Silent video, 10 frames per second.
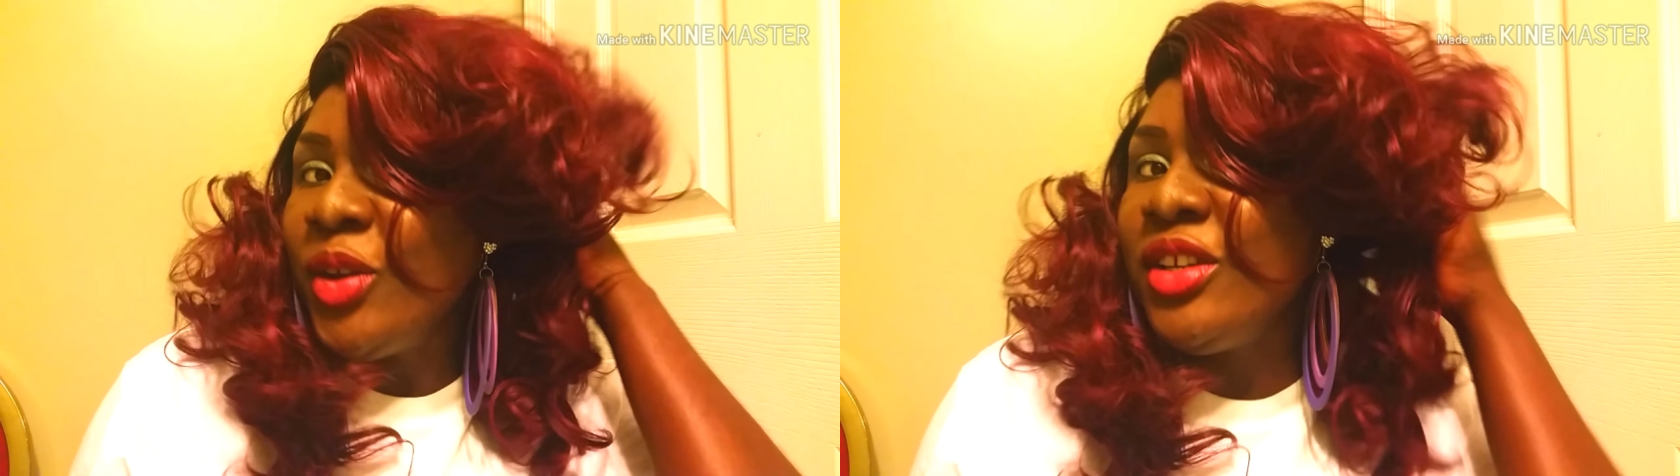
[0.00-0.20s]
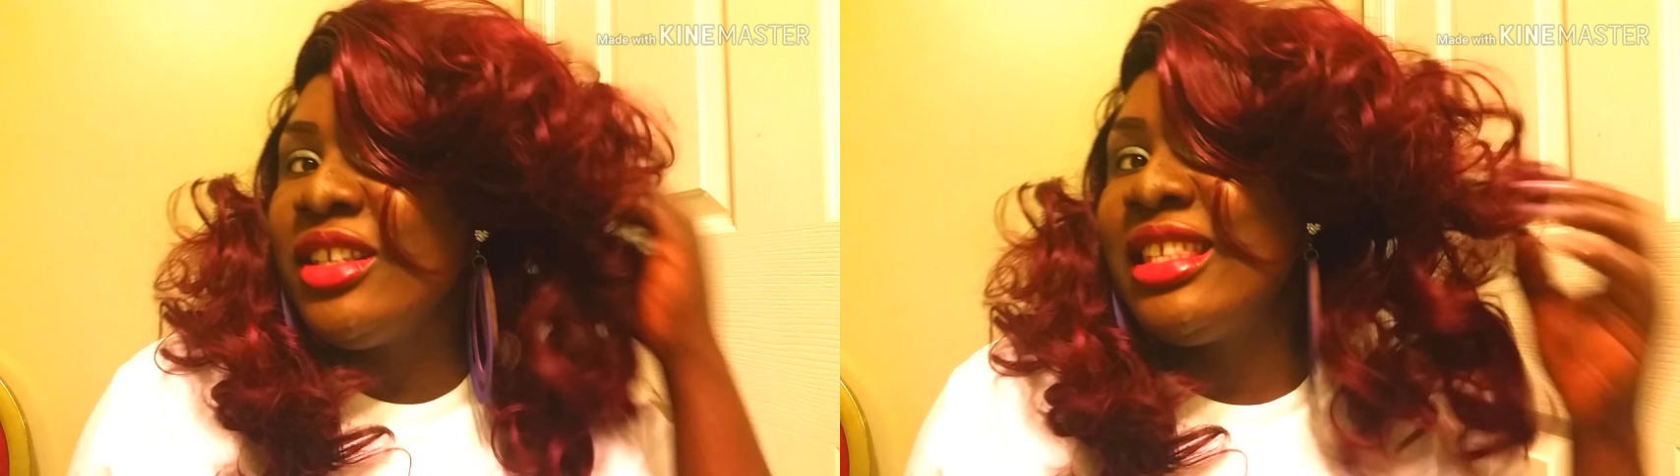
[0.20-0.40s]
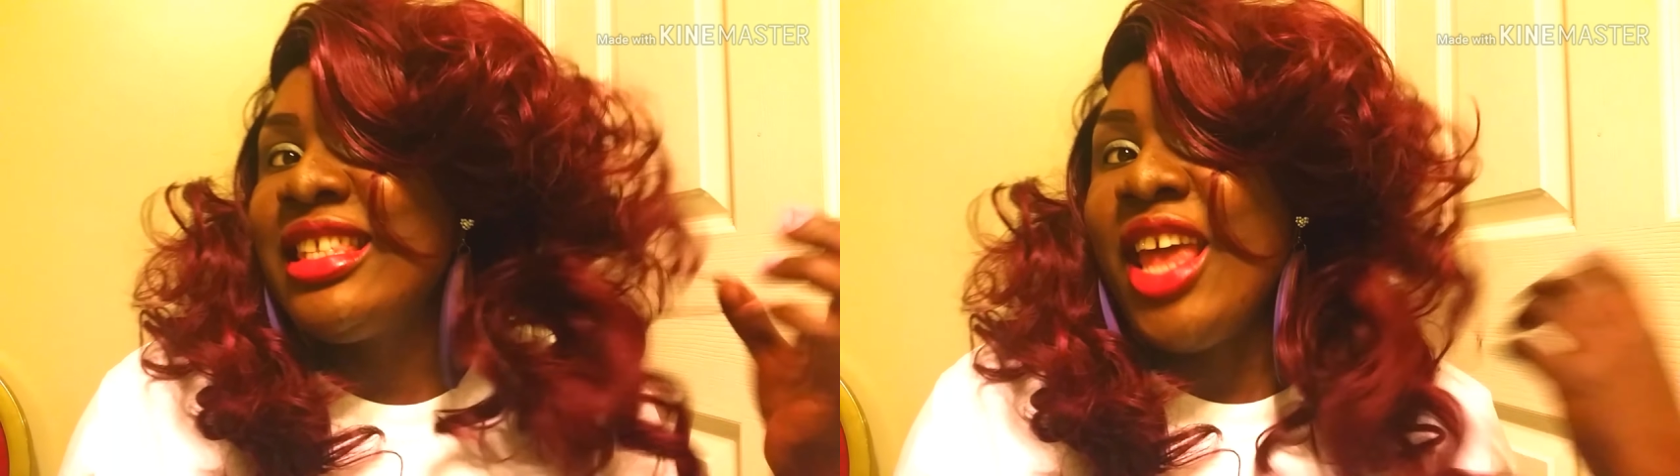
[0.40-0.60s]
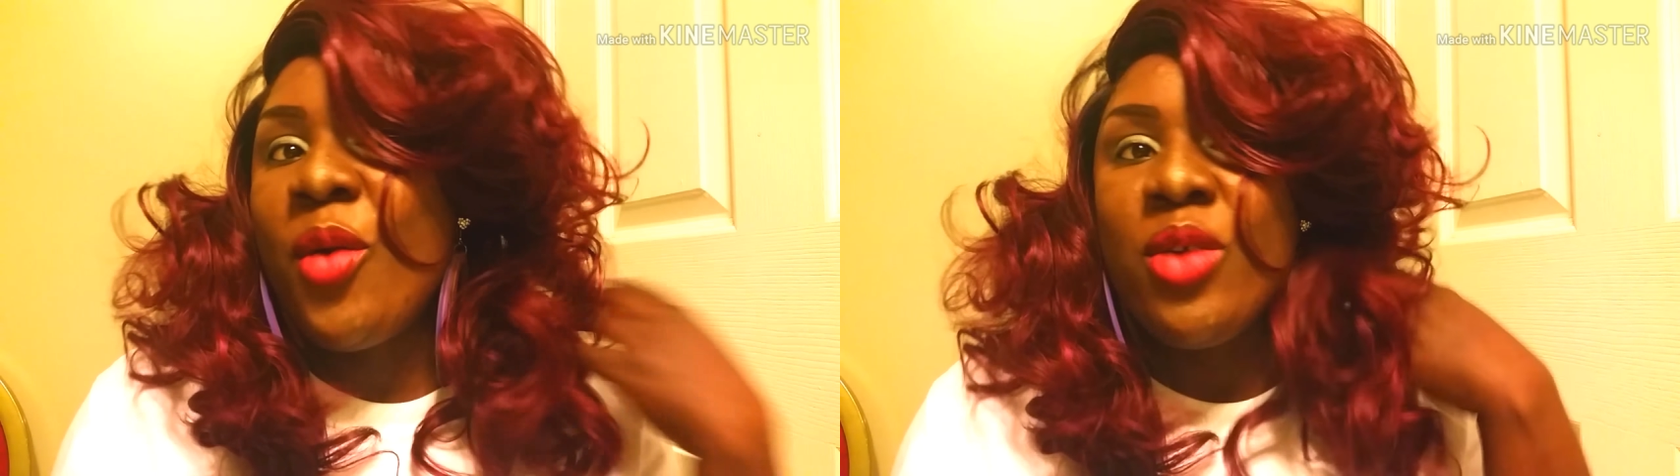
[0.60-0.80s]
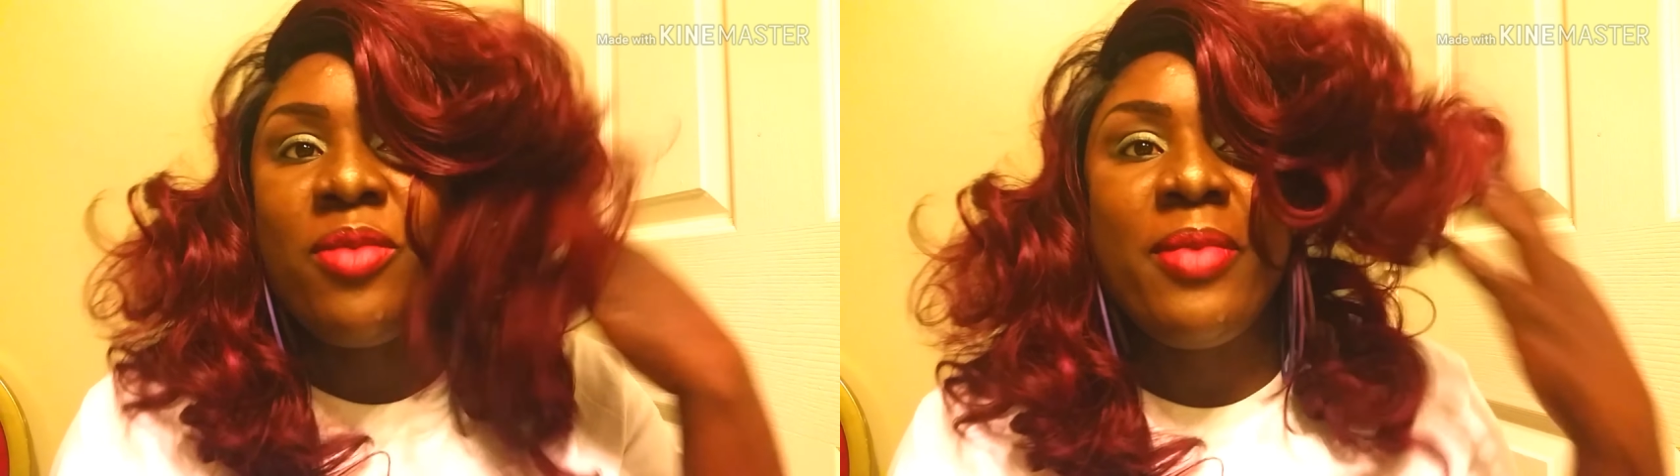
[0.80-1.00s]
you just
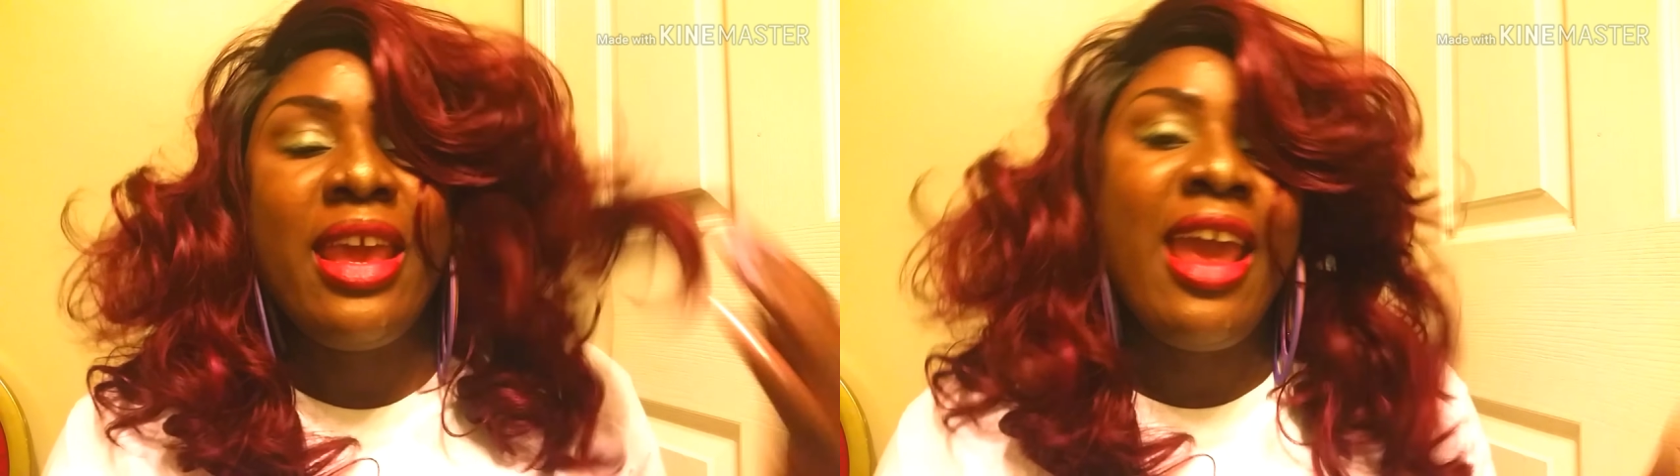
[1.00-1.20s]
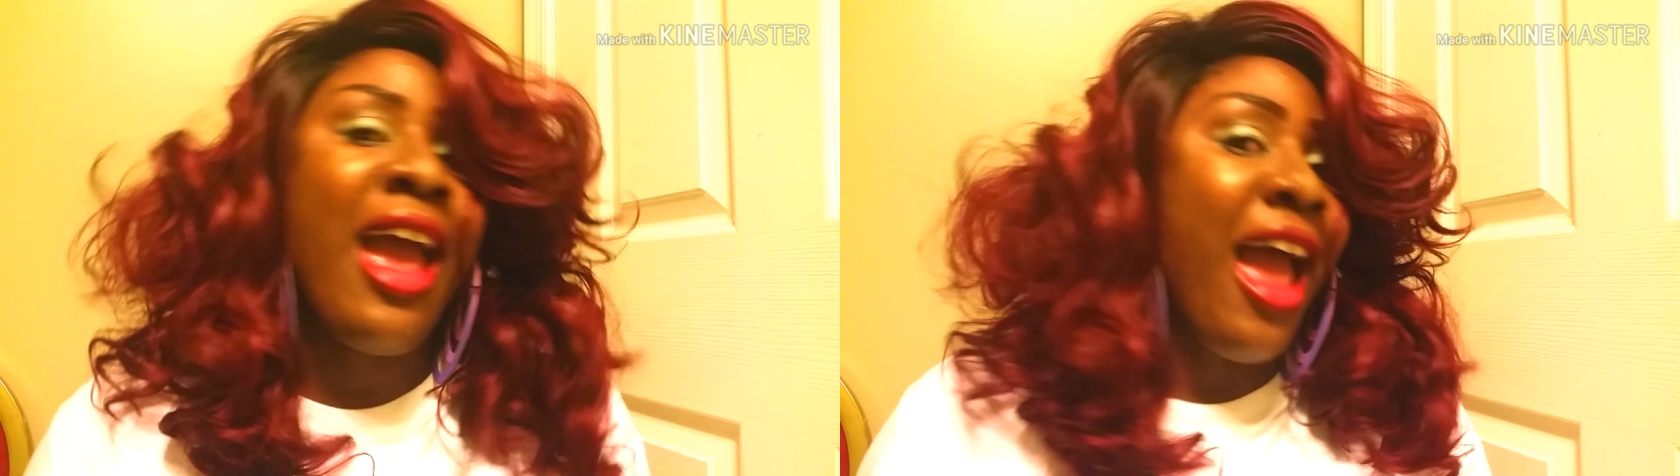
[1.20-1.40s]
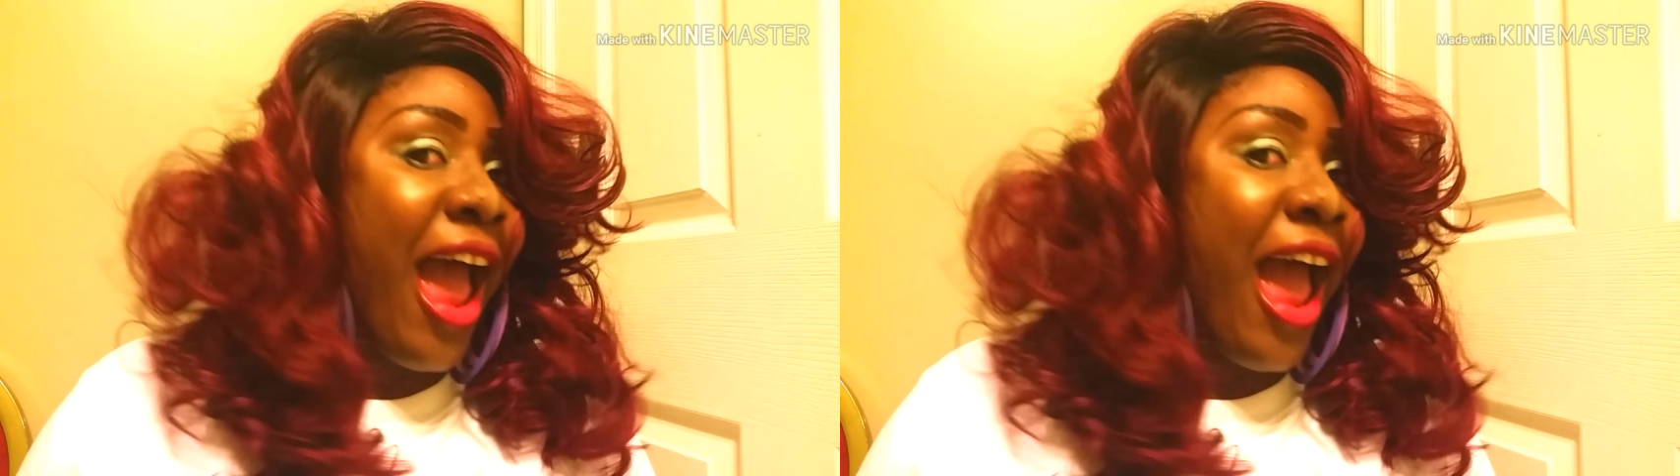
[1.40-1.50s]
stay with me